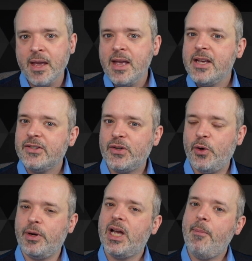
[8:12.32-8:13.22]

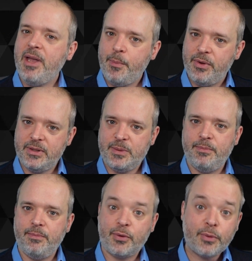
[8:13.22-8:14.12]
So coming up with this
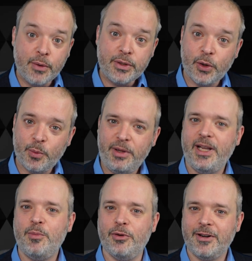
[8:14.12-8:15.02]

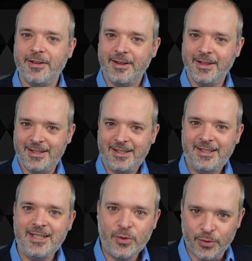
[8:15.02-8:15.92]
proto-playbook, this
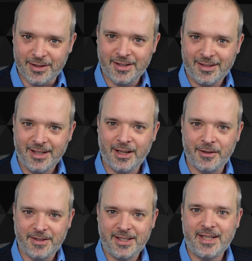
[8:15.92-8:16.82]
sequence
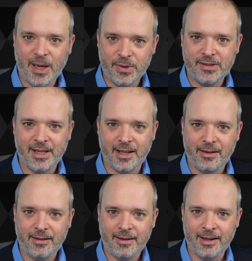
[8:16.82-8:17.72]
of steps that
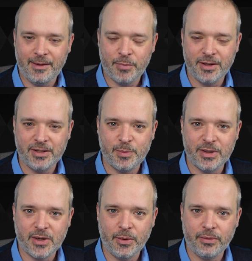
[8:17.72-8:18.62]
the
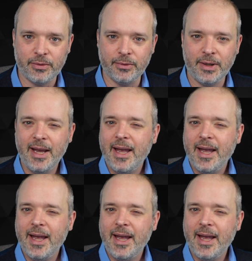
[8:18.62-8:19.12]
participants go through,